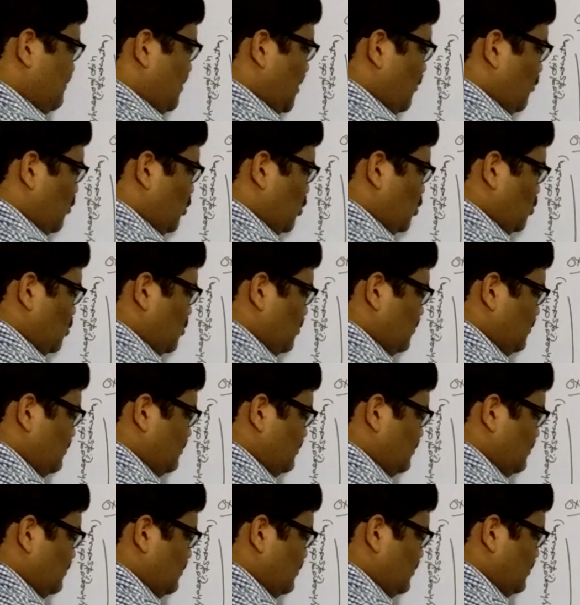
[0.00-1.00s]
PO2.
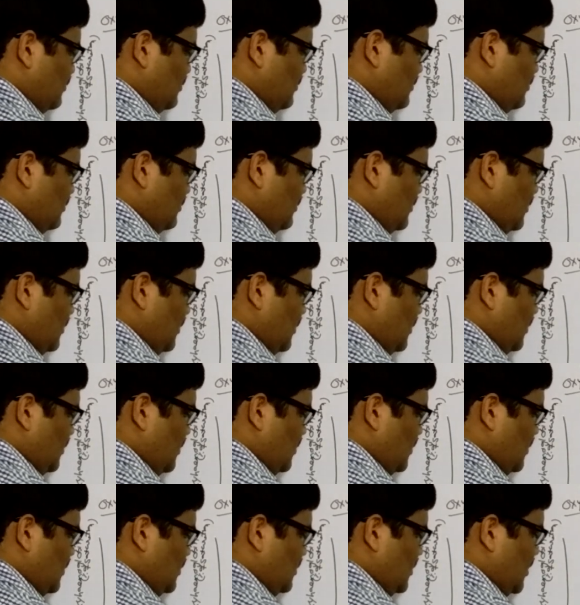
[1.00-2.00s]

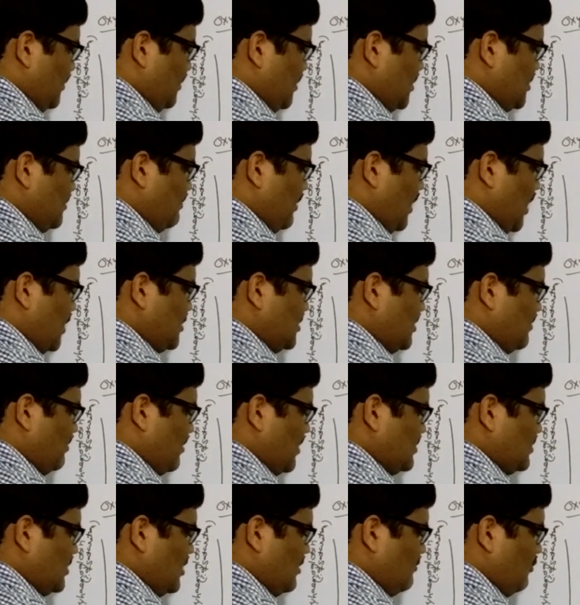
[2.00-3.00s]
That means partial
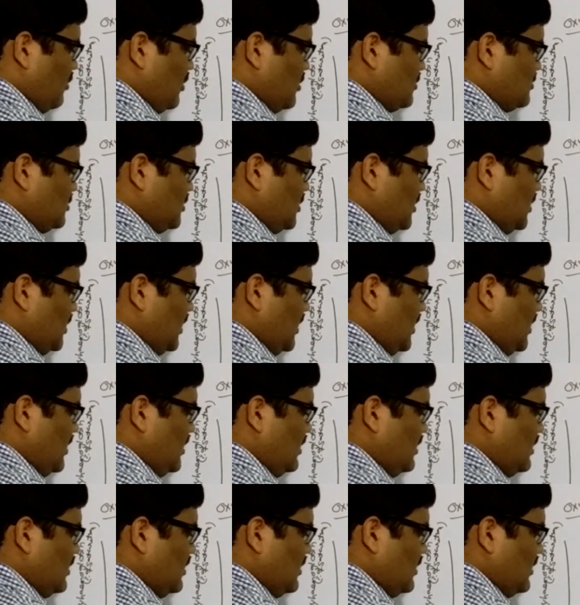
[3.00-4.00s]
pressure of oxygen
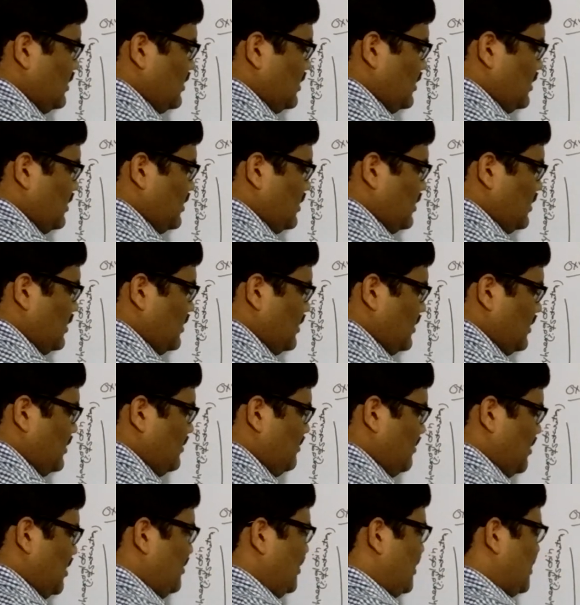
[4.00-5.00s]
in
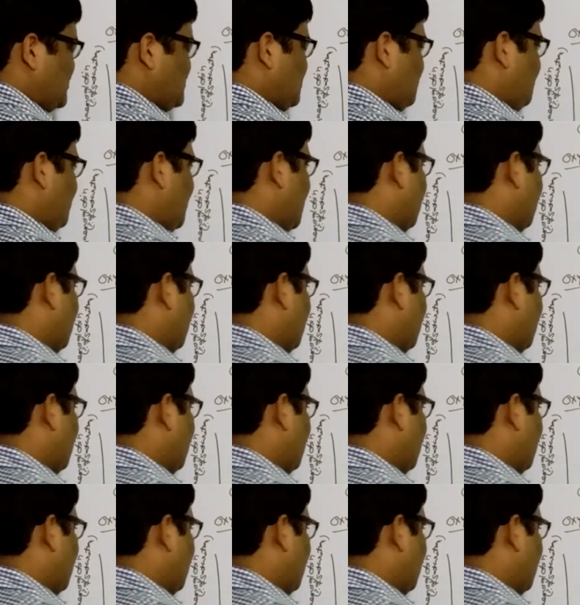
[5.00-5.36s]
millimeters of